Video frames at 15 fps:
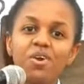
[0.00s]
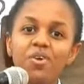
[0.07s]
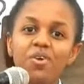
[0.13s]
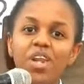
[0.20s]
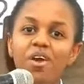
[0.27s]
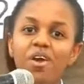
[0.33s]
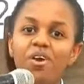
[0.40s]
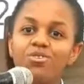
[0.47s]

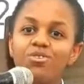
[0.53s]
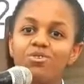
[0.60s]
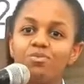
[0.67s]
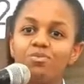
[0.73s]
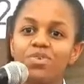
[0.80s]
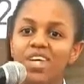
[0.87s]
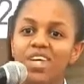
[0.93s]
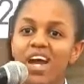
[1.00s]
when I went to
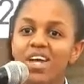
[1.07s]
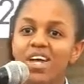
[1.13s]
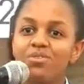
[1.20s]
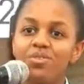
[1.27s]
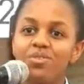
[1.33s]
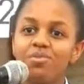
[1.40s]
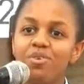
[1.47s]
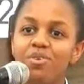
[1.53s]
Pizza Hut
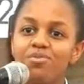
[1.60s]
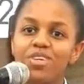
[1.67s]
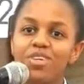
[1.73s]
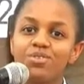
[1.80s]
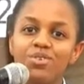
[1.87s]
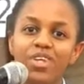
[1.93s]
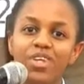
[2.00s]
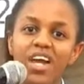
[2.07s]
with my
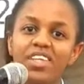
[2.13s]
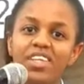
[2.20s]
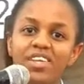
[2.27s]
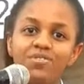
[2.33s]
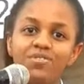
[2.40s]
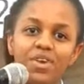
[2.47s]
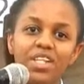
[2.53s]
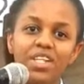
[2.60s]
friends and we had
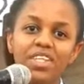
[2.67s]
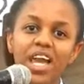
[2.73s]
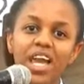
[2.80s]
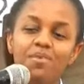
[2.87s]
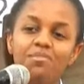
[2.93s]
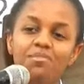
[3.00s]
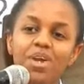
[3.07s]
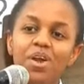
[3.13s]
that fun
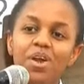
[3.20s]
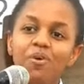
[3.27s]
time?